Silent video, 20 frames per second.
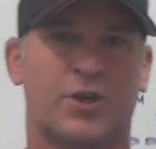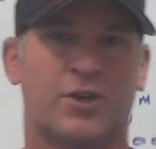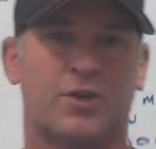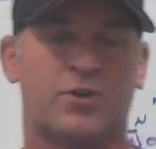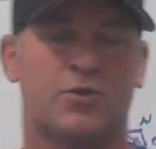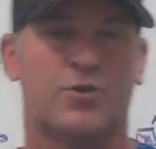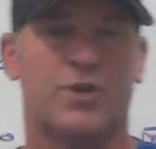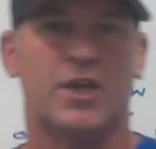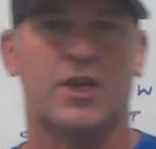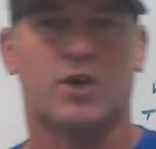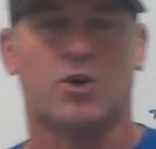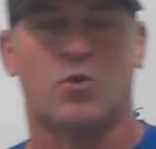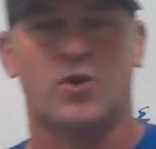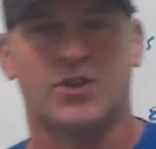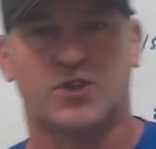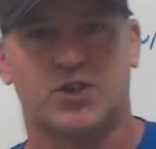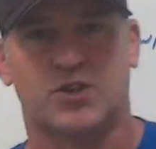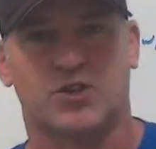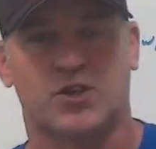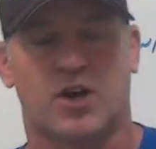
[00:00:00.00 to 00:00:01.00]
in unique
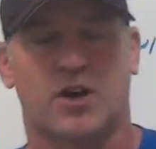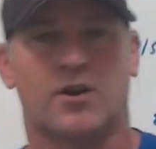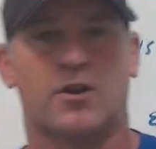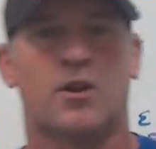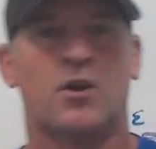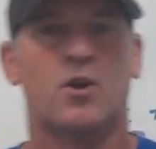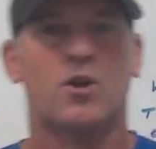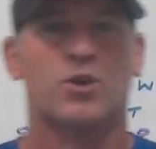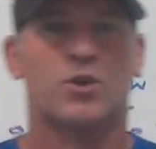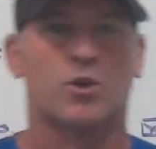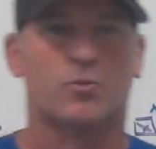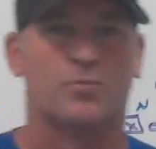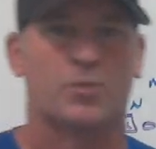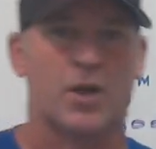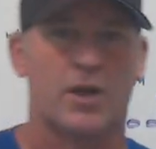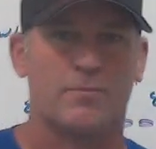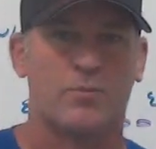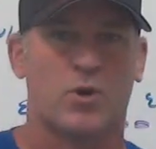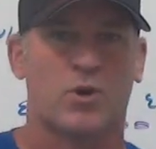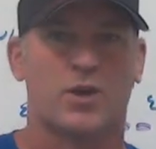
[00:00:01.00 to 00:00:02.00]
quizzes on your
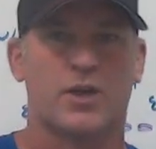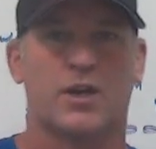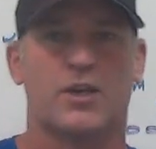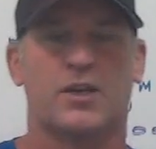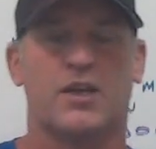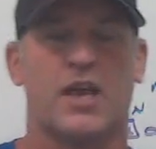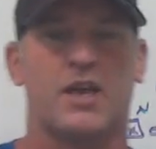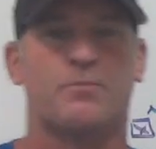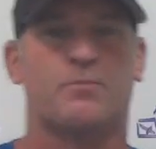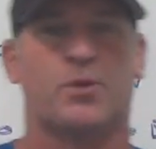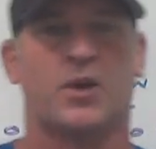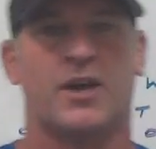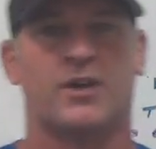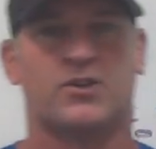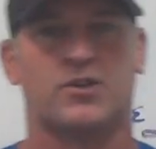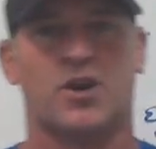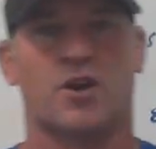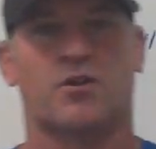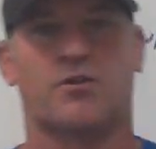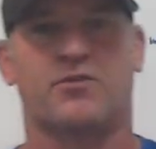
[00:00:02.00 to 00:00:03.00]
playbook and game
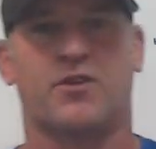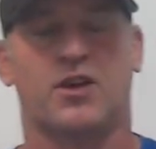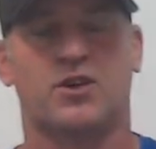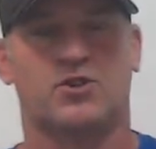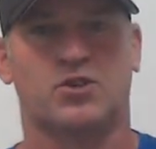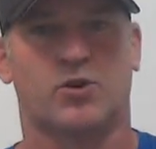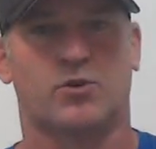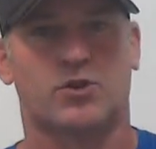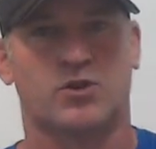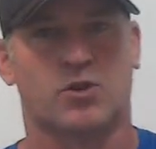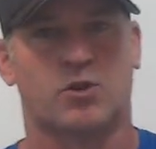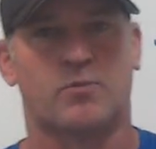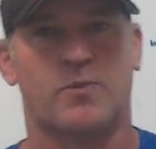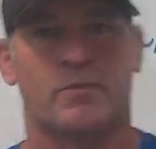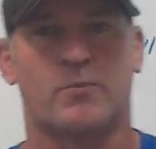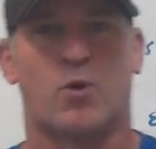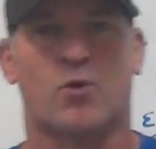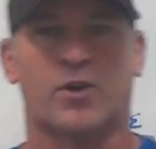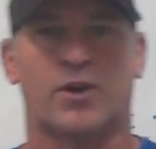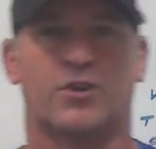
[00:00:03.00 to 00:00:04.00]
plans and other things, so it's a little
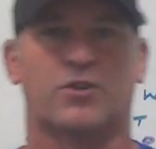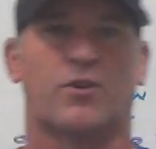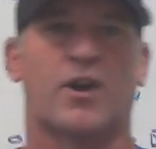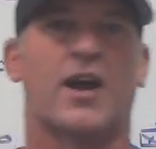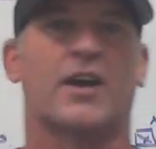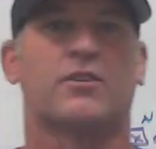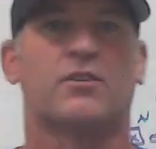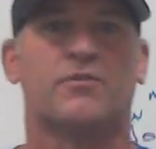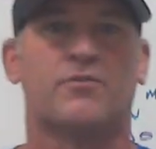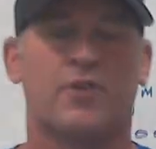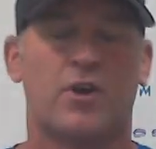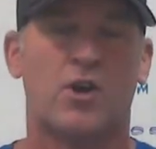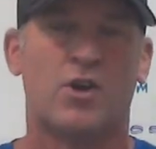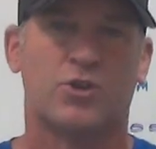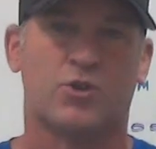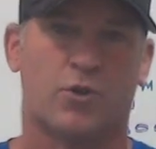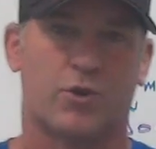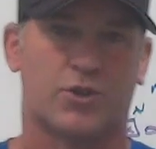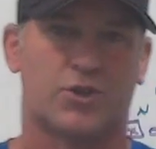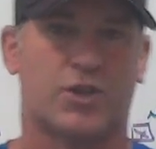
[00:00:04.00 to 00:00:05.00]
bit more interactive.
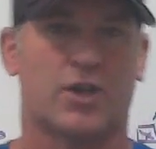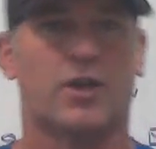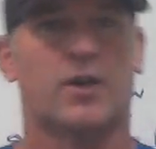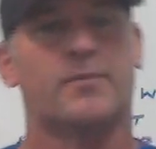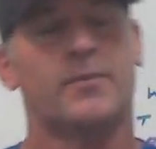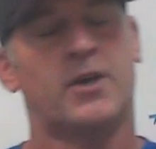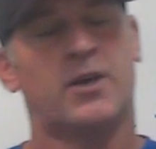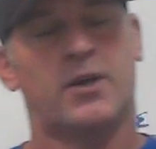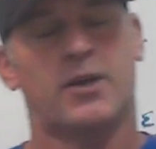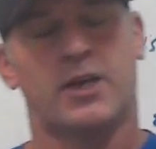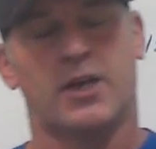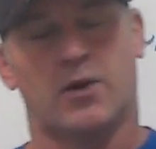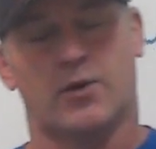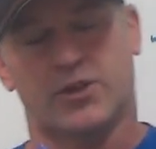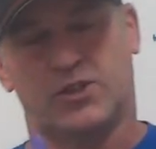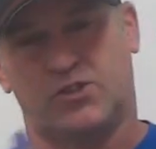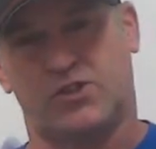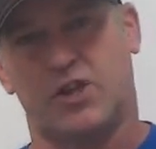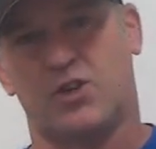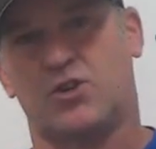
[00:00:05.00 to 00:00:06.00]
So it's a, you know,
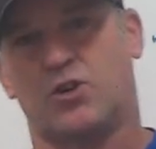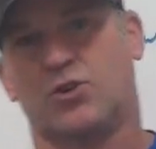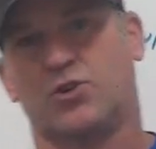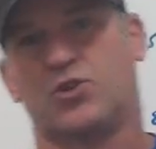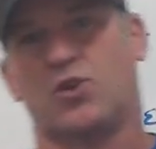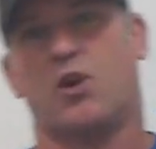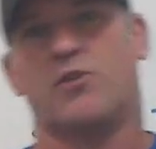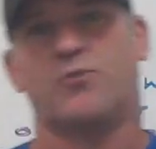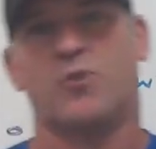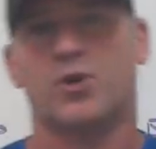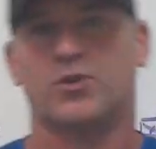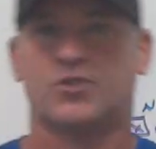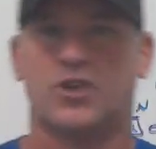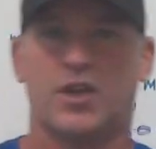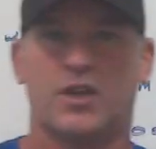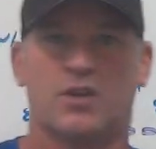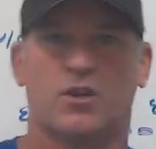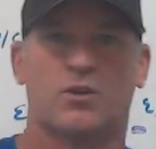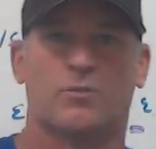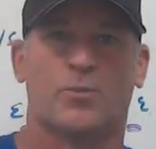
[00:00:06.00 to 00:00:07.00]
it's digital software
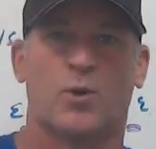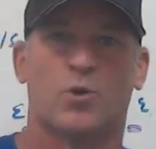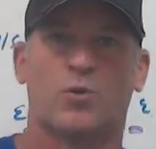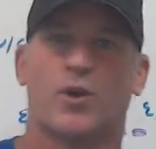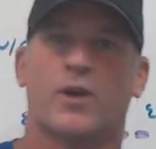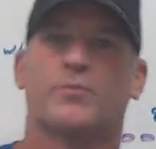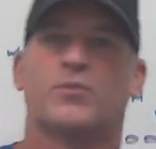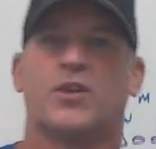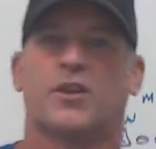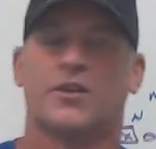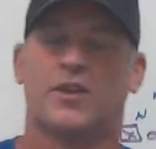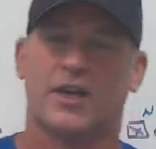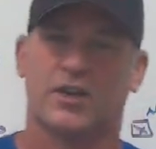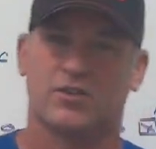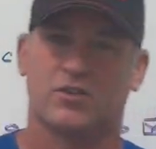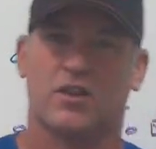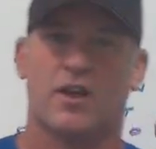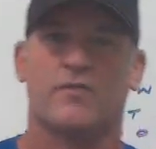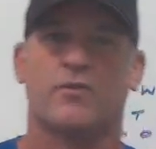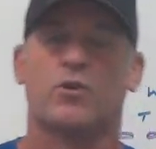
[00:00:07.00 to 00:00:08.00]
taking your program to the
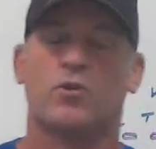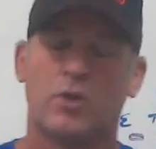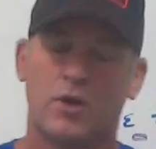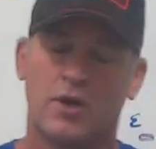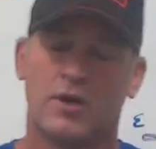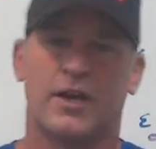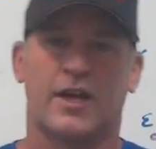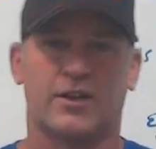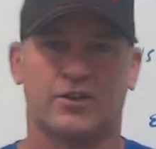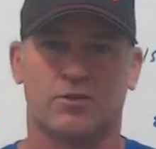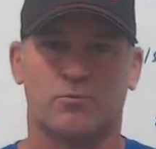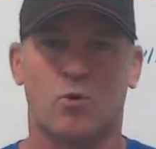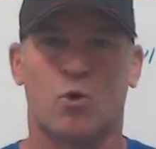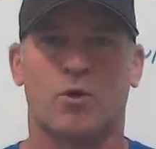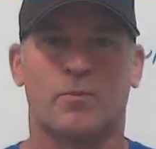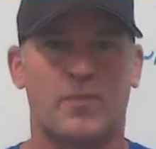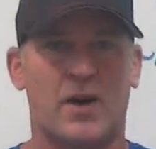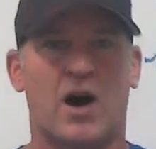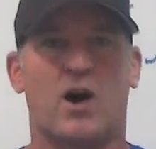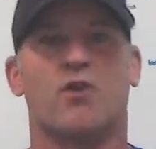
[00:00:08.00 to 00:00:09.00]
next level, and it's a
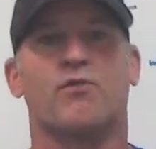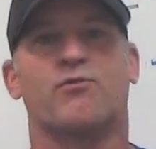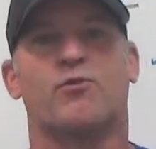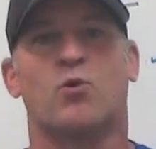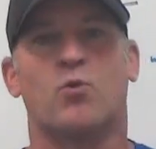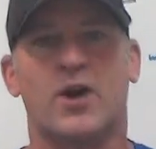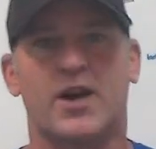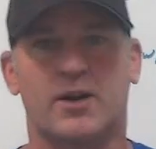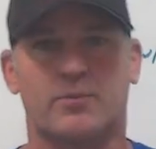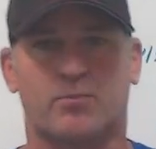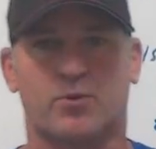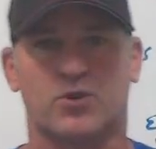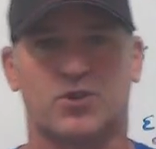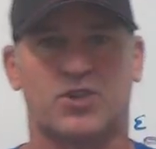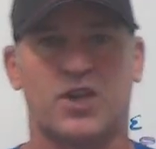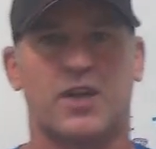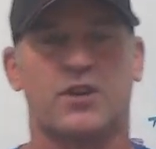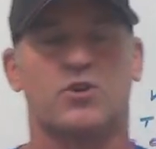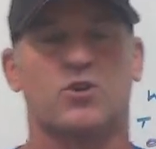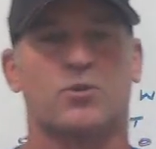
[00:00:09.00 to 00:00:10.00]
more powerful way to
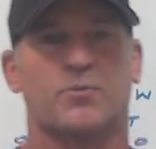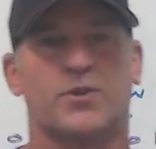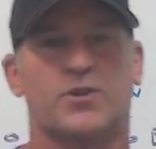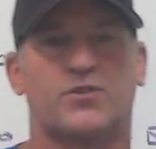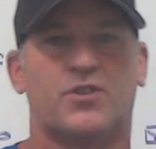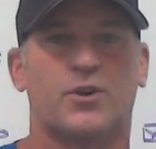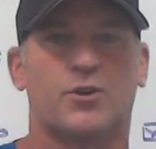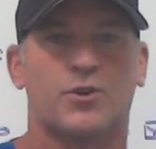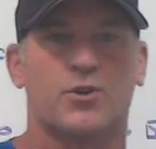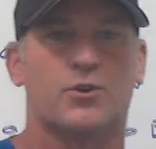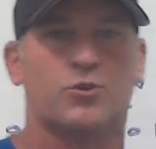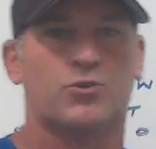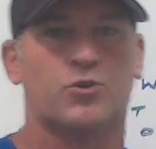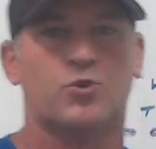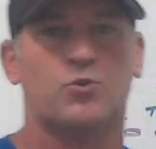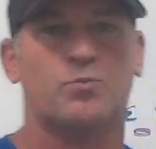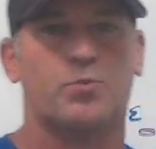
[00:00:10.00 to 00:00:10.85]
present your material to